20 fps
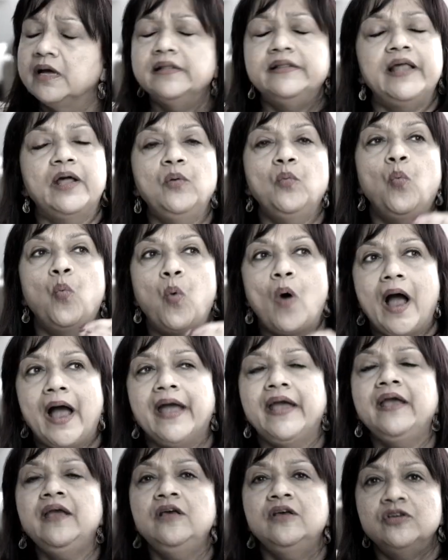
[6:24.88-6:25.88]
then
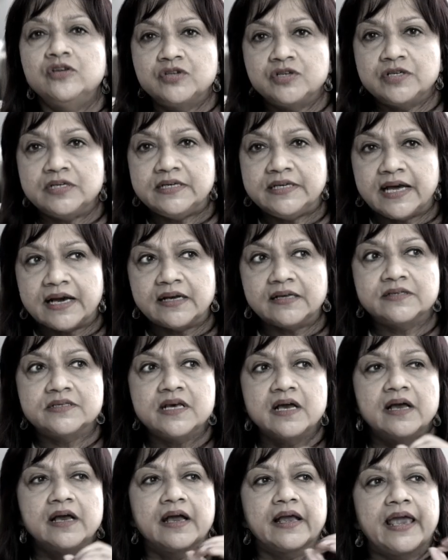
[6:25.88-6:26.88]
why
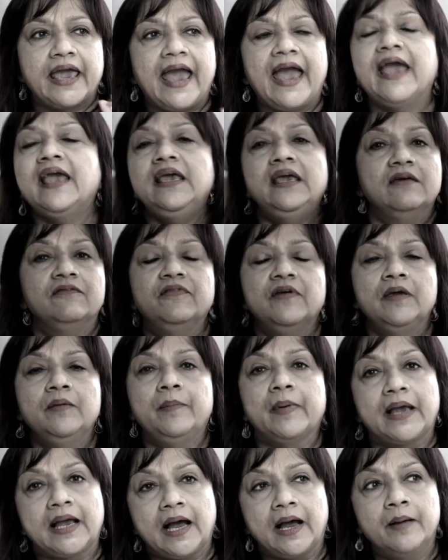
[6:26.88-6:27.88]
does caregiving
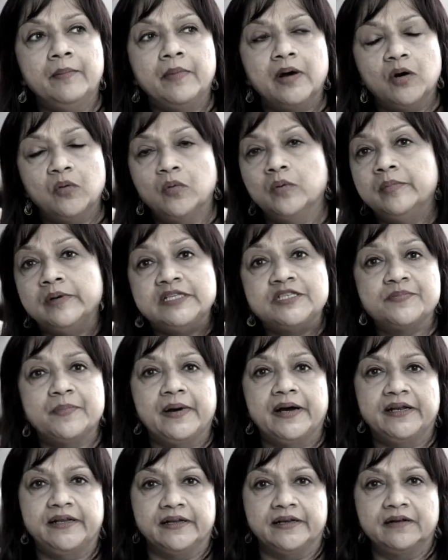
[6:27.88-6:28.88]
become a woman's
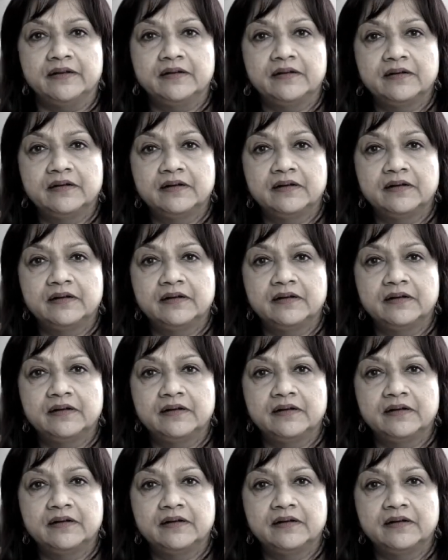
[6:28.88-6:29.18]
burden?